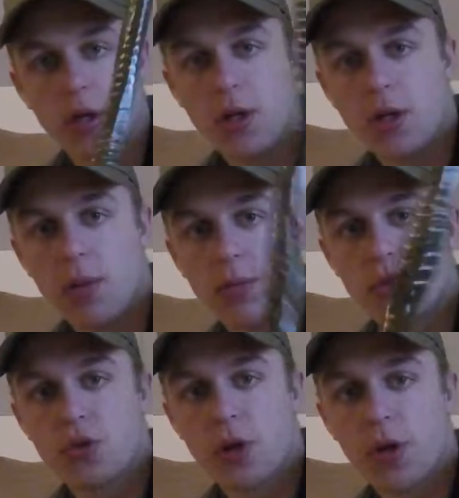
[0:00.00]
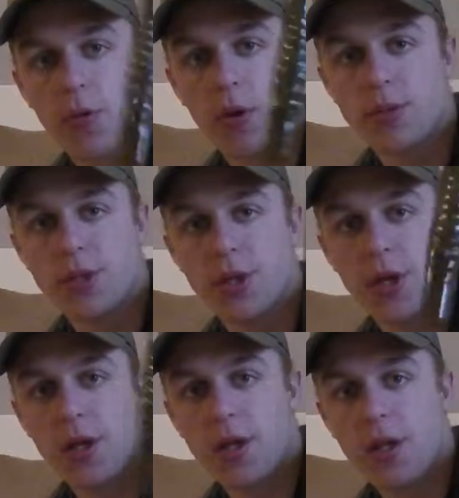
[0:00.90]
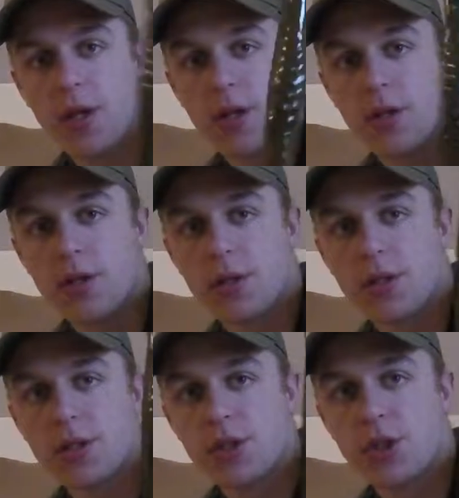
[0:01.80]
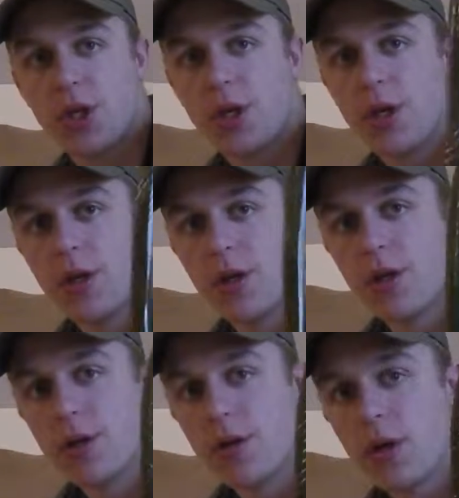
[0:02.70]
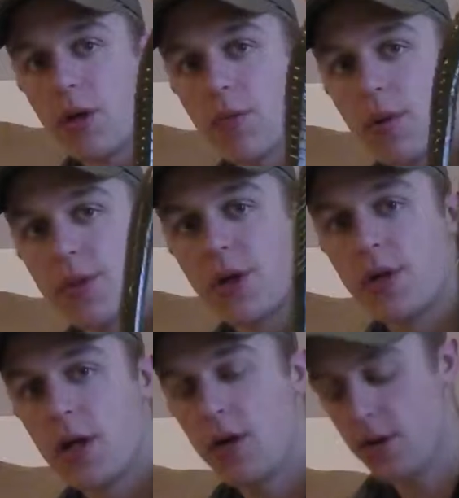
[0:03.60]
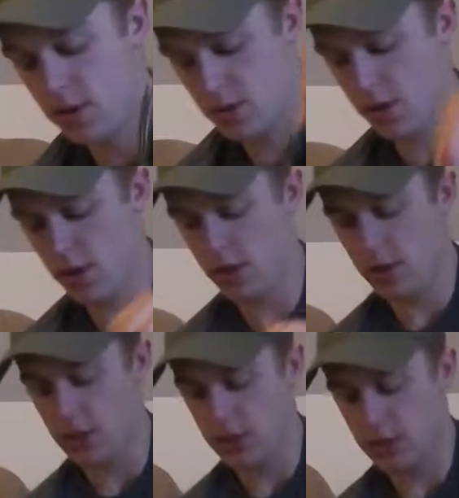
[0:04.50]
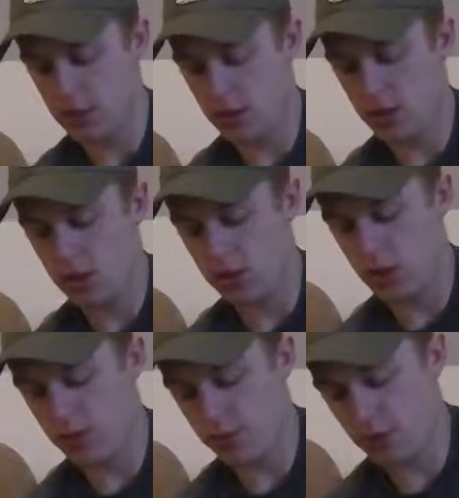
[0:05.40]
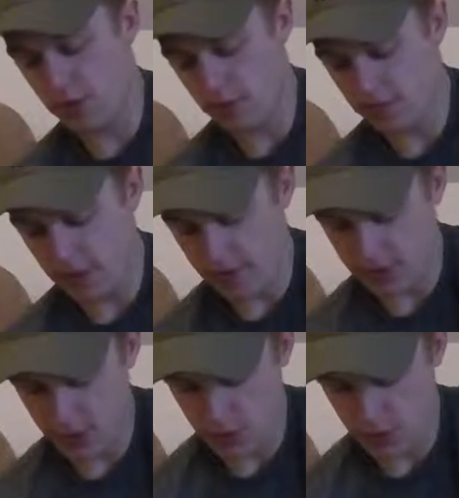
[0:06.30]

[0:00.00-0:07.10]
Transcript: Yum Trick Worm. See the end of that? Nice and shaky. Got ribs all down it. Yum little 5-inch